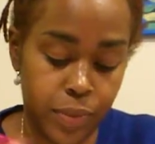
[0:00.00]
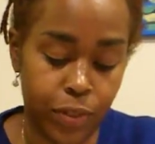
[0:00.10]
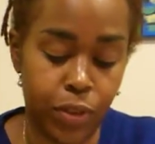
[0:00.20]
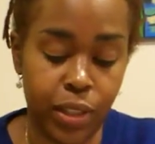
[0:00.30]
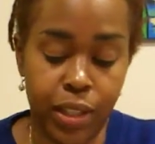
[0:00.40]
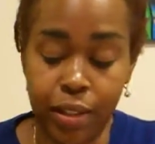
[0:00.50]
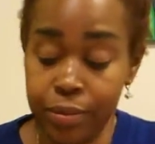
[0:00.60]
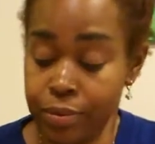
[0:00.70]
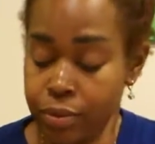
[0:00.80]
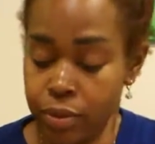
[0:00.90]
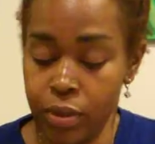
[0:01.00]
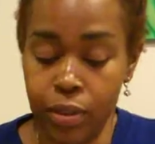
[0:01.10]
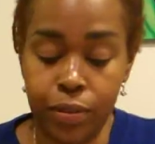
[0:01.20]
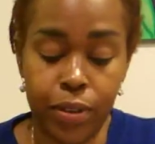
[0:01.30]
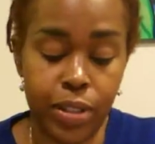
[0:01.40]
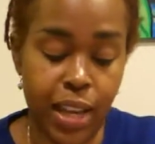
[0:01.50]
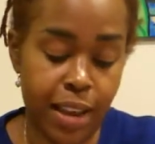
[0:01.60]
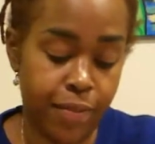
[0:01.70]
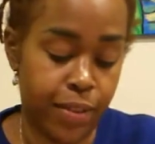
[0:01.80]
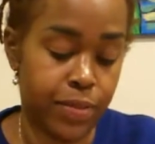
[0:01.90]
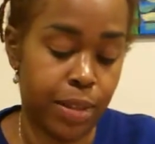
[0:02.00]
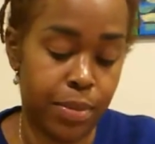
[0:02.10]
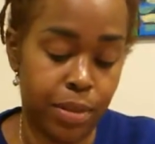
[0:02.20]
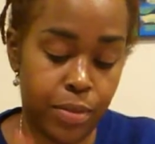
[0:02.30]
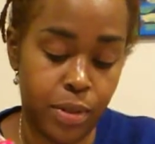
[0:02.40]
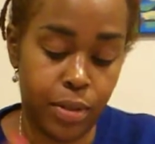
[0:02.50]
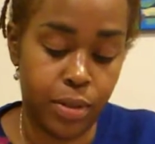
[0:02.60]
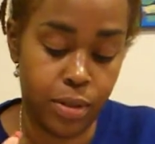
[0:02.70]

For Leo in the first half of September.